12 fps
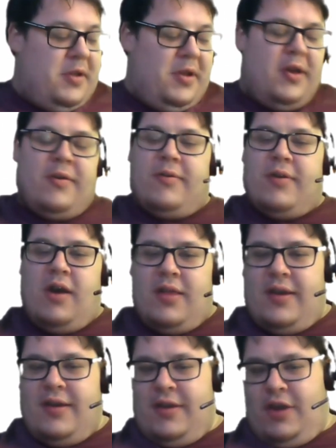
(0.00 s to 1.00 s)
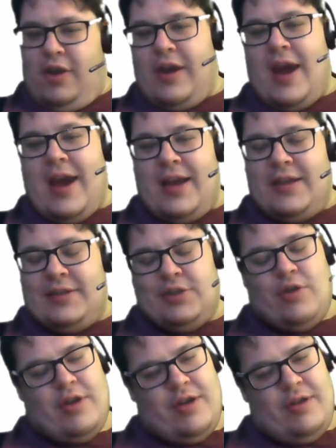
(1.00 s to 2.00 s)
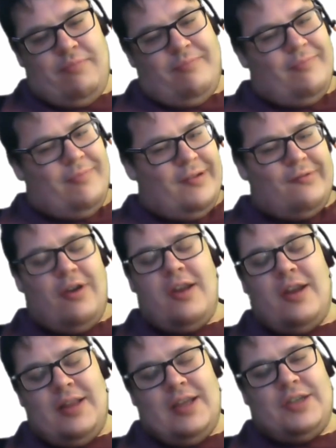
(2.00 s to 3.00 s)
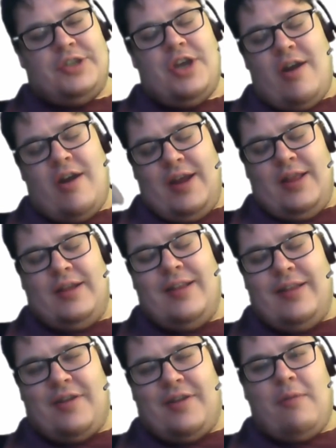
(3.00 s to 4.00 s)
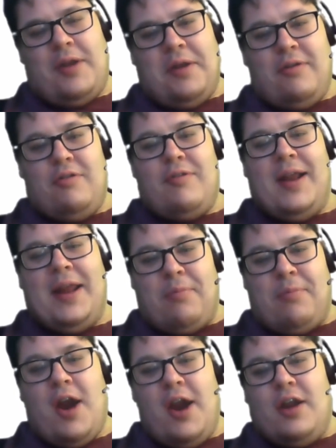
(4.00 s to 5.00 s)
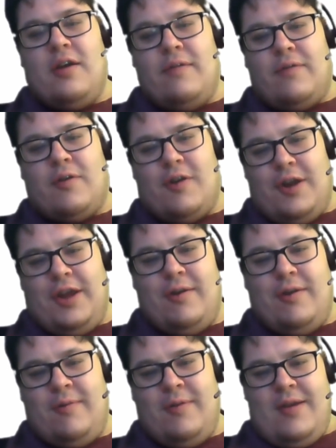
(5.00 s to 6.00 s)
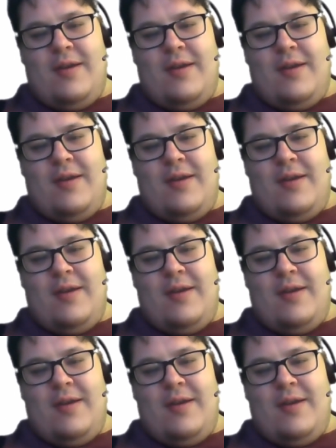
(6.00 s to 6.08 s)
you know you guys sort of running this charity that the top two are really proud of, or you know,